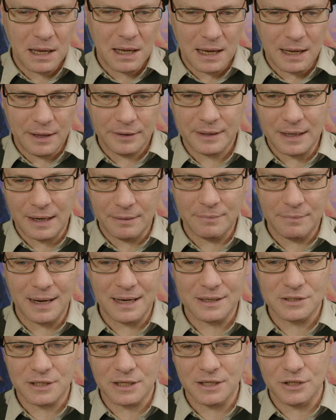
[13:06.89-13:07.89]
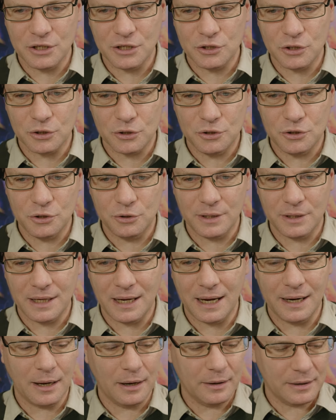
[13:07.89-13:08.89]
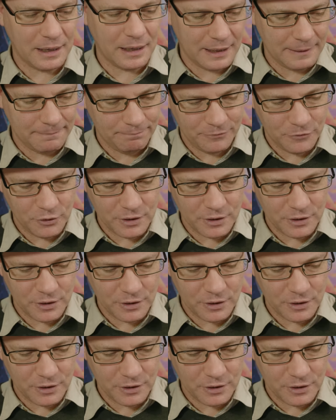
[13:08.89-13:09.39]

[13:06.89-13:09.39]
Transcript: uh, the game master can just adjudicate, okay,